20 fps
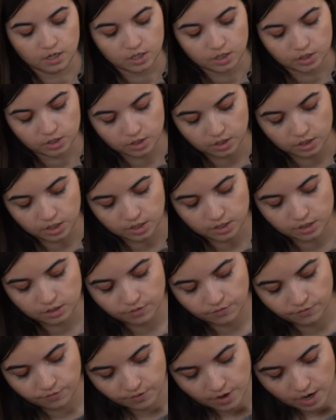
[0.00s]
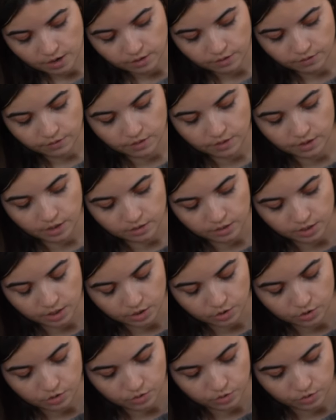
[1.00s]
So this is a very,
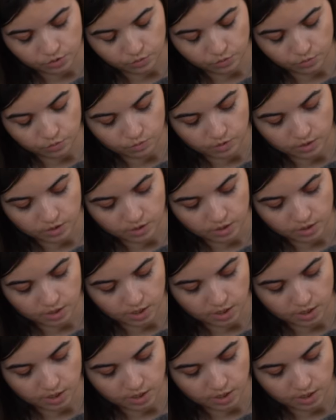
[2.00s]
very good one.